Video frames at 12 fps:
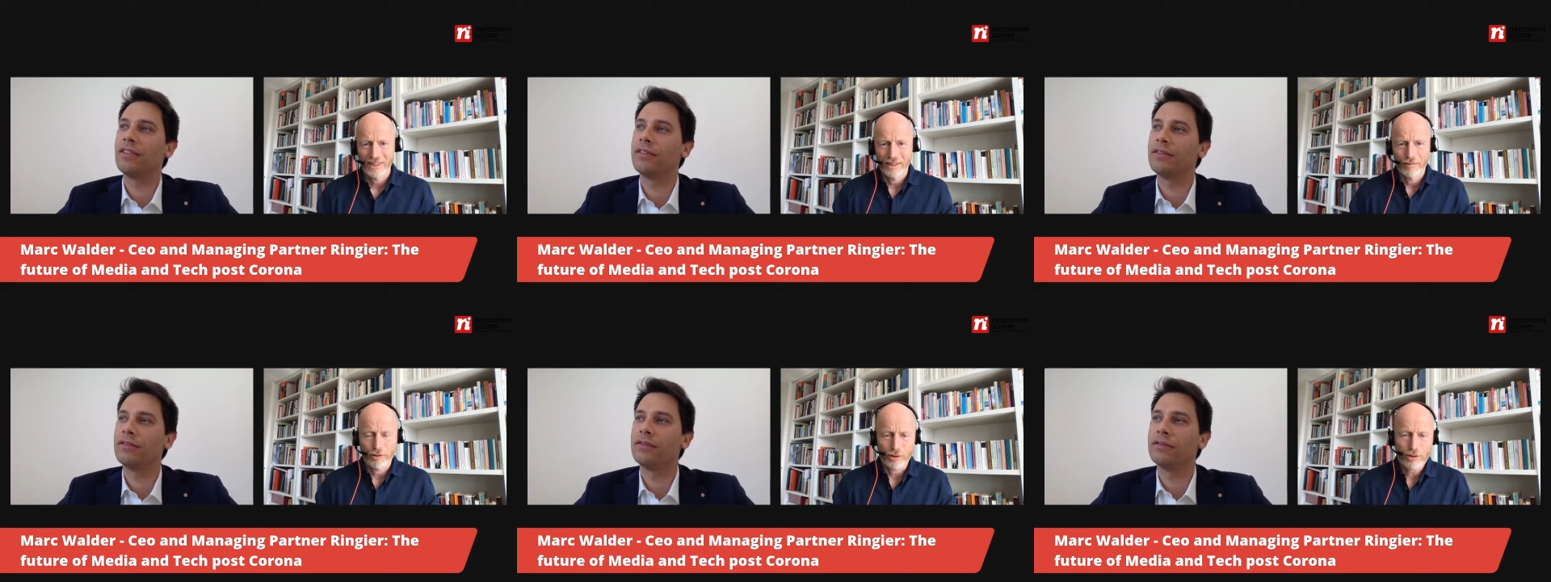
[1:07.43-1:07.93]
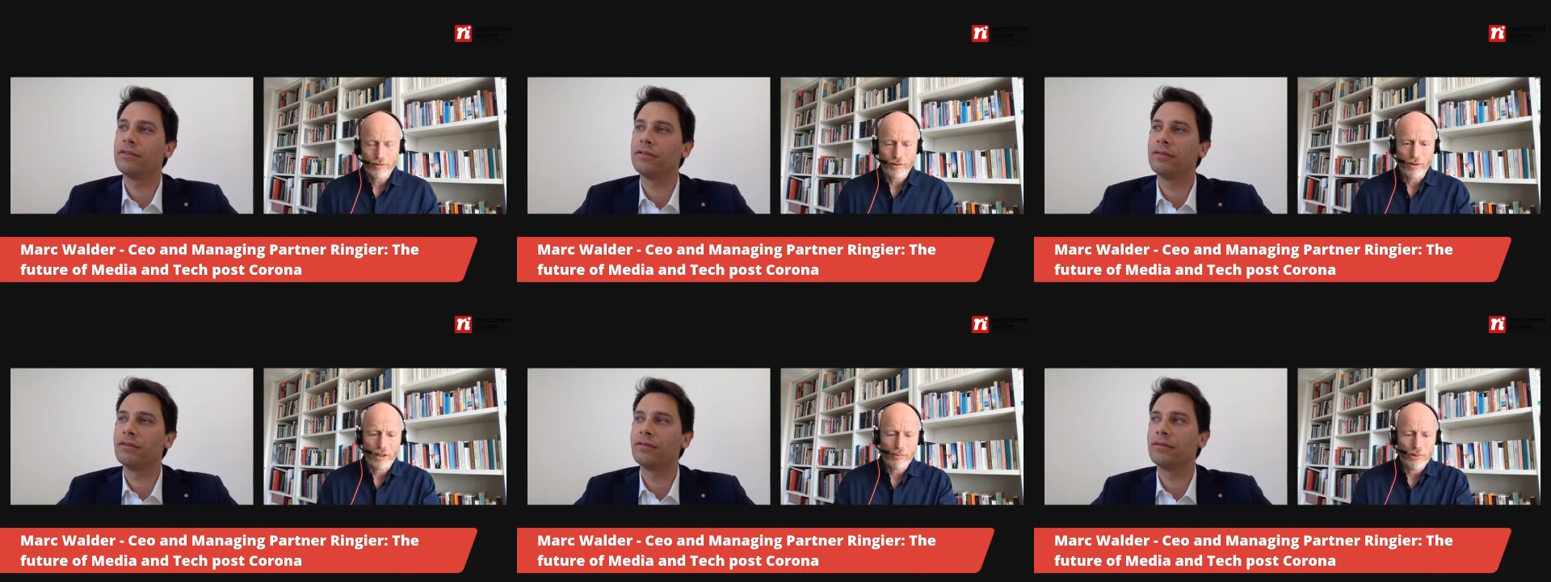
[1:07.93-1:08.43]
Speaker 1: First of
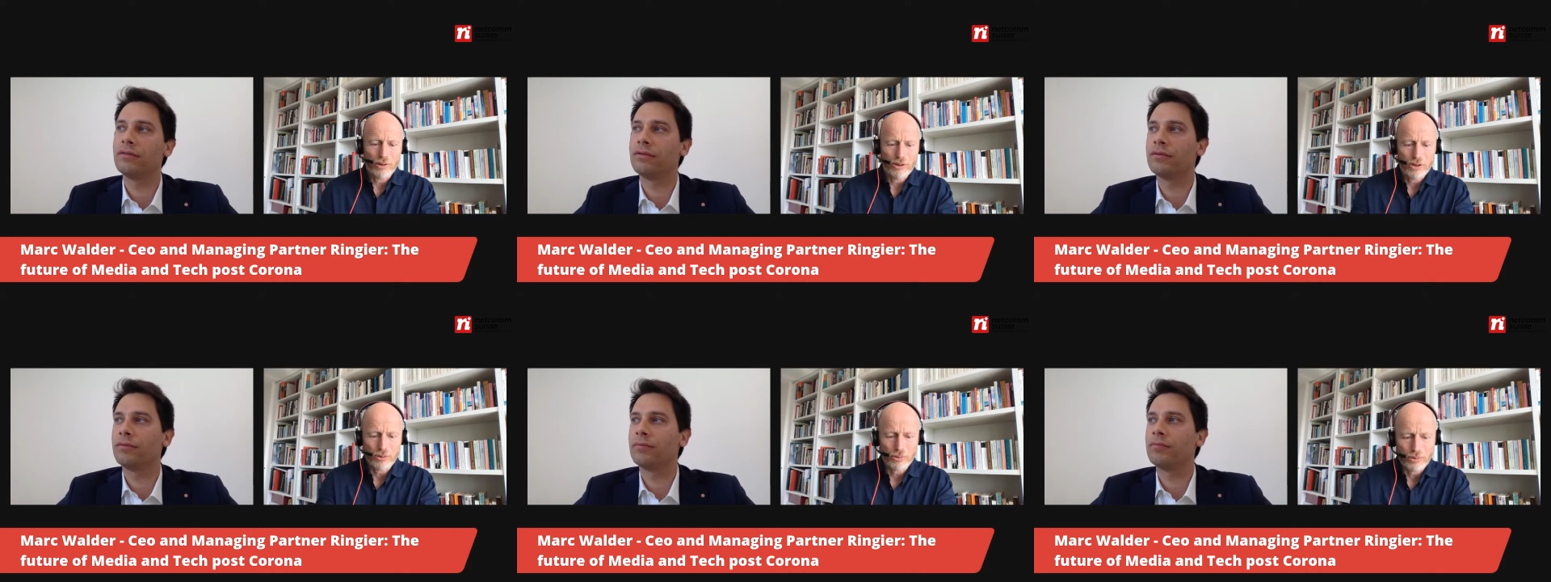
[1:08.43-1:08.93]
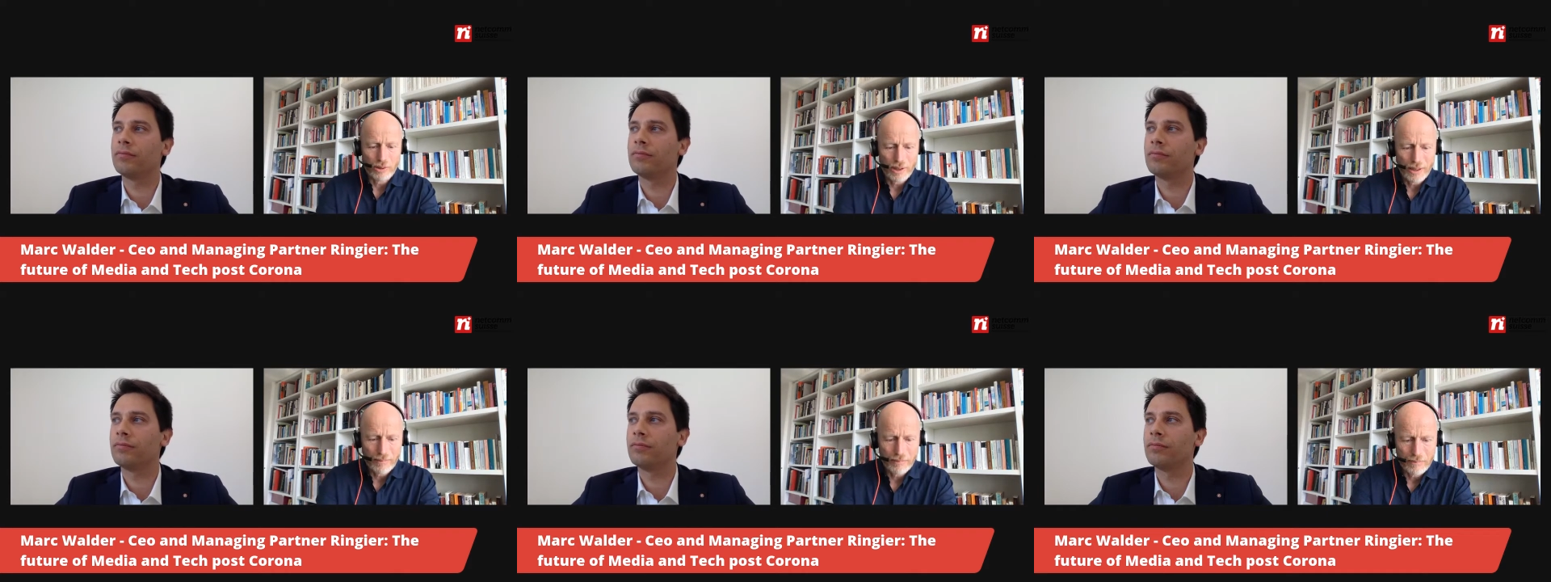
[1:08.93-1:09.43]
all, I want to
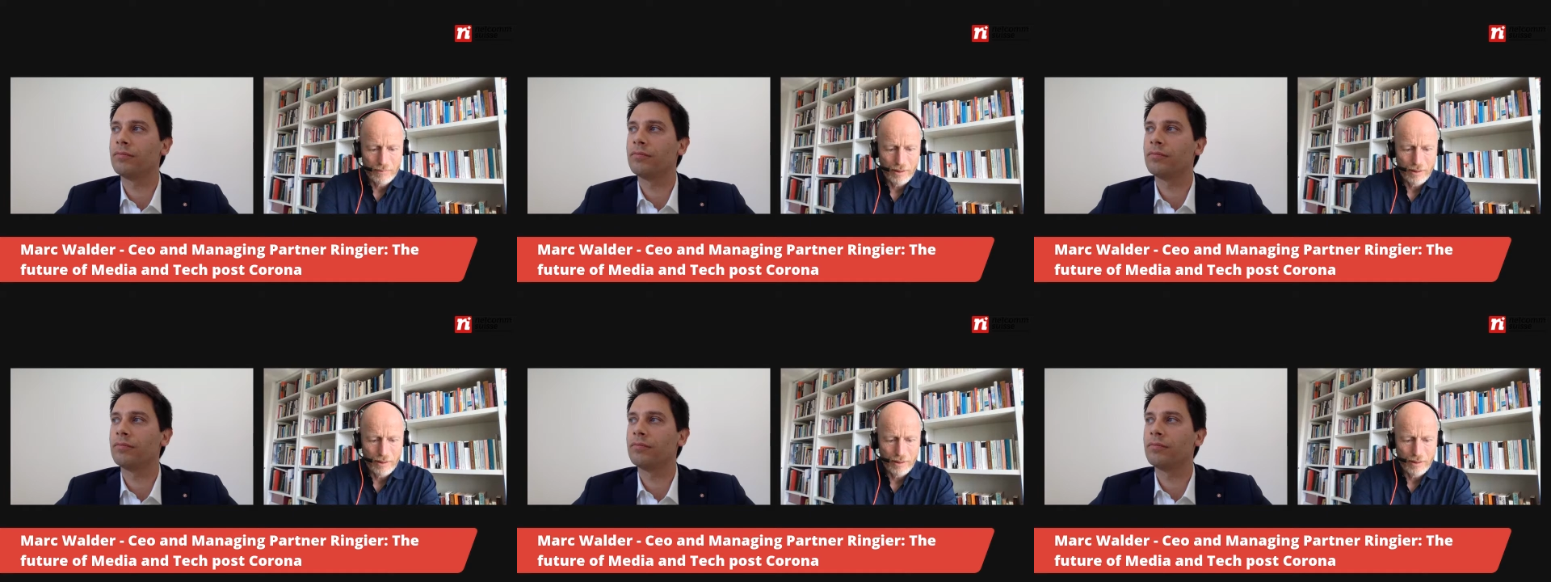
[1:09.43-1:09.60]
um,